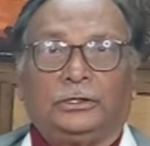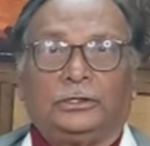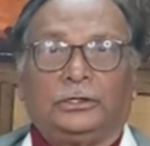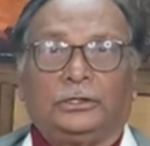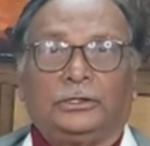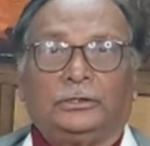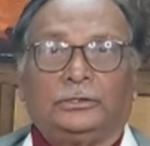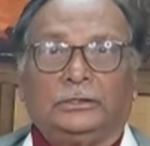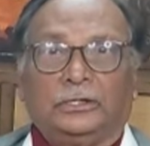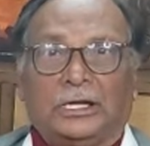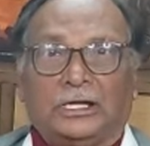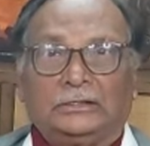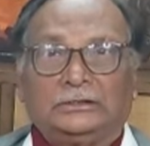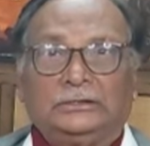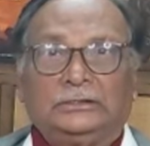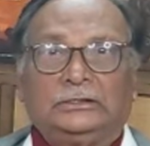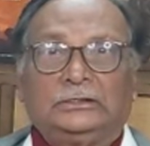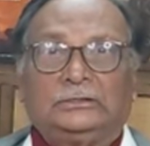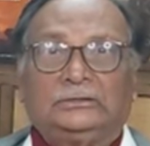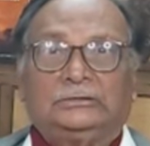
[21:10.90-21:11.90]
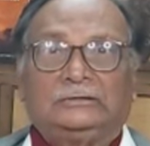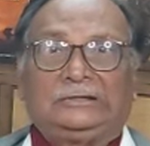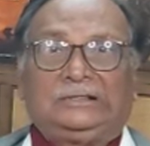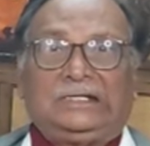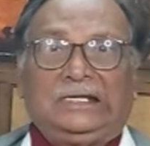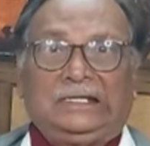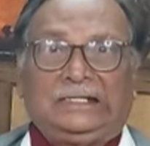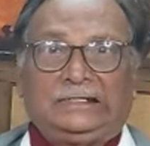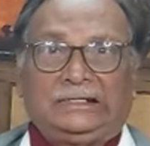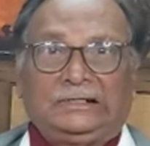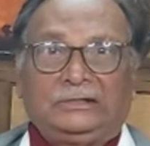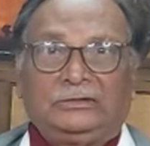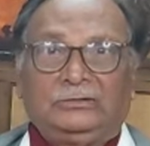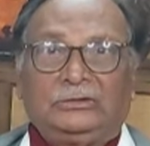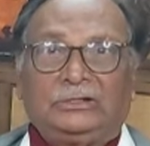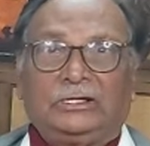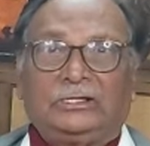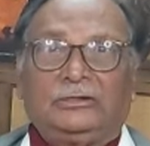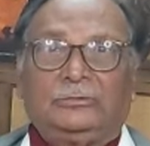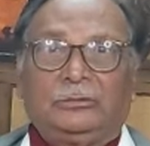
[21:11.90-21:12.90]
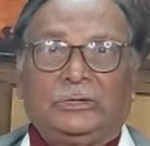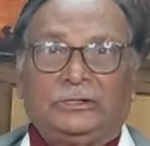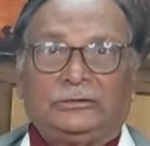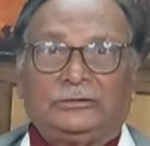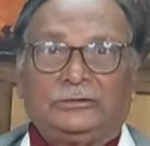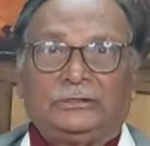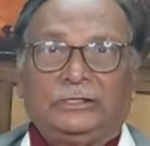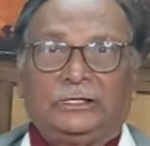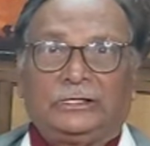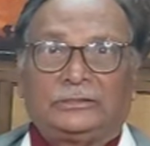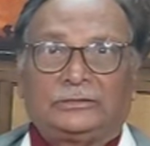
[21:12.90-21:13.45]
Nazi's den. You can imagine that.